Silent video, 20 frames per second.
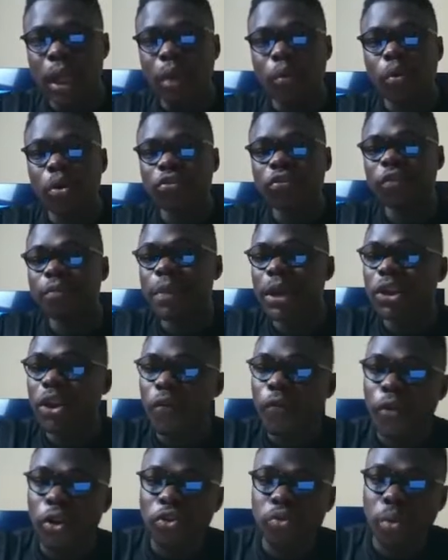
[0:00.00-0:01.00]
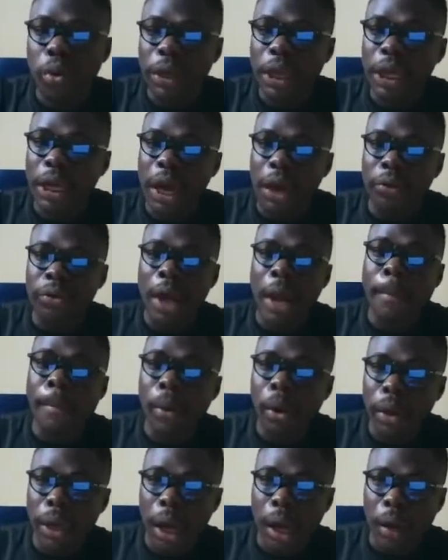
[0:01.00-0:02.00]
Once you made your first 1K now, you're a
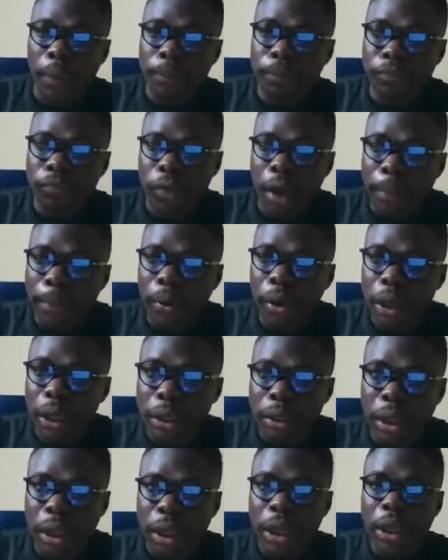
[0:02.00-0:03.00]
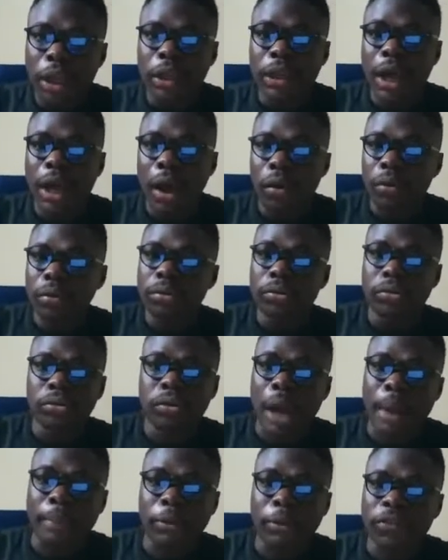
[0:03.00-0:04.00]
baller. You're balling. Now,
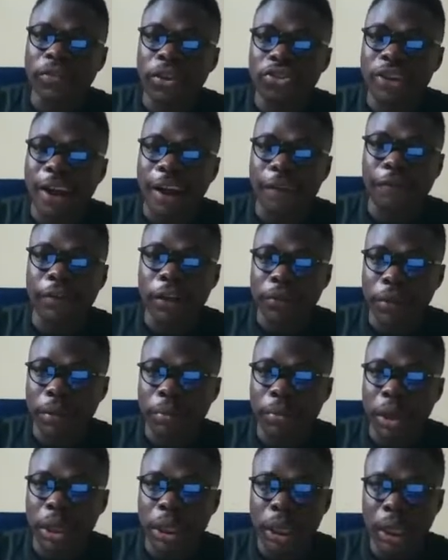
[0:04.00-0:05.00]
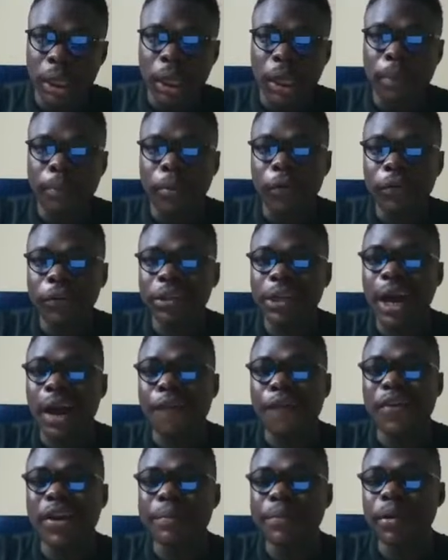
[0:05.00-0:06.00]
I'm not saying you're going to flex with the money, but try
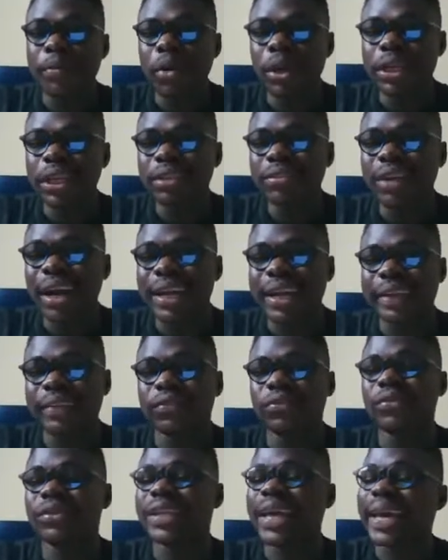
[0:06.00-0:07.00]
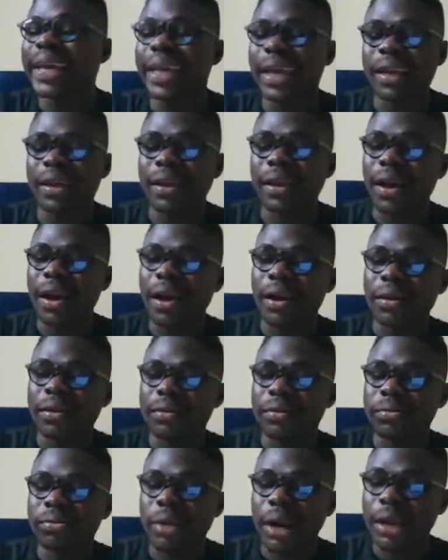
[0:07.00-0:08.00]
and flip the money, try and get it to 10K,
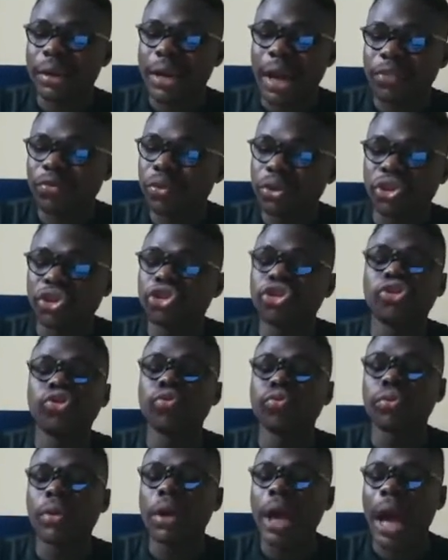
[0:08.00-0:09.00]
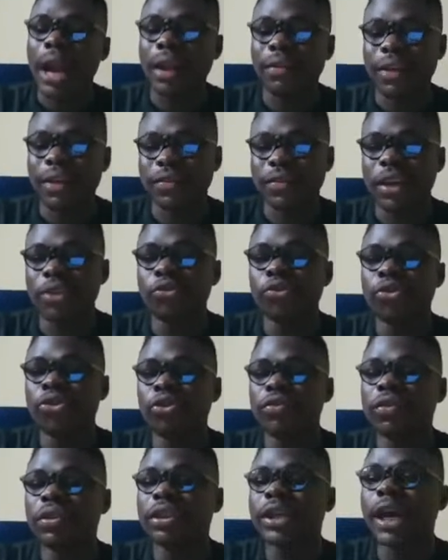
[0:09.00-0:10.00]
right? That's what you should do. And as I said,
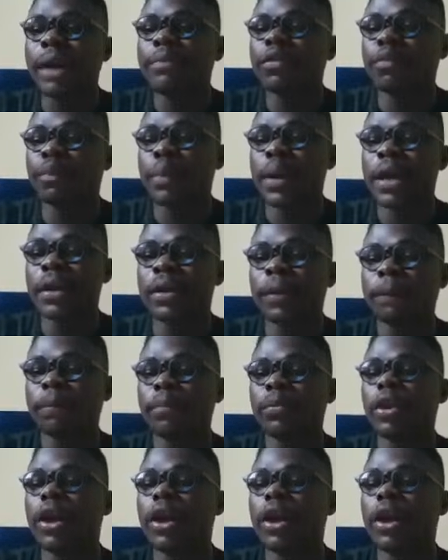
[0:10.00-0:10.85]
reduce the time you spend